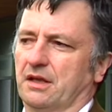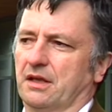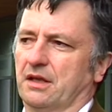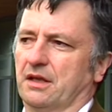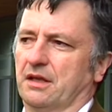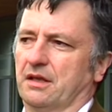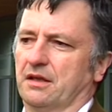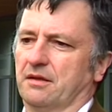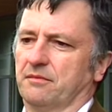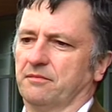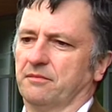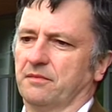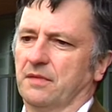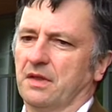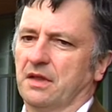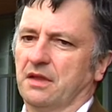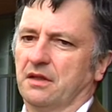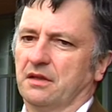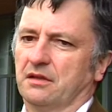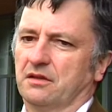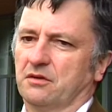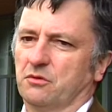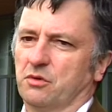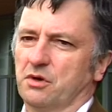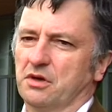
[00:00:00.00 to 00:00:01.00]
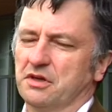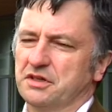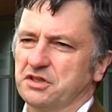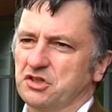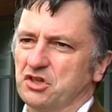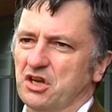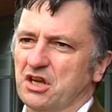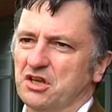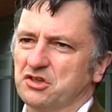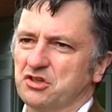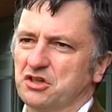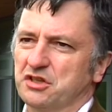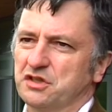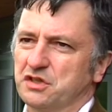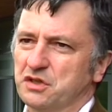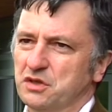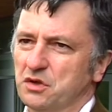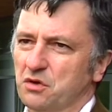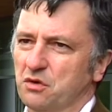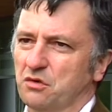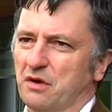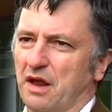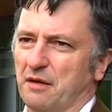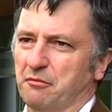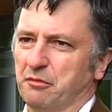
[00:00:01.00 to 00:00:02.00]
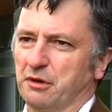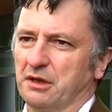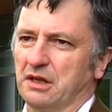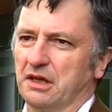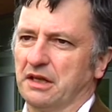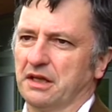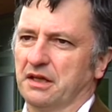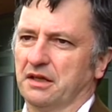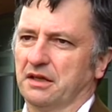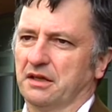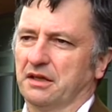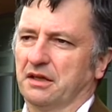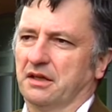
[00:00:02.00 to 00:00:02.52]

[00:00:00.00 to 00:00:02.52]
Um, the world is changing so rapidly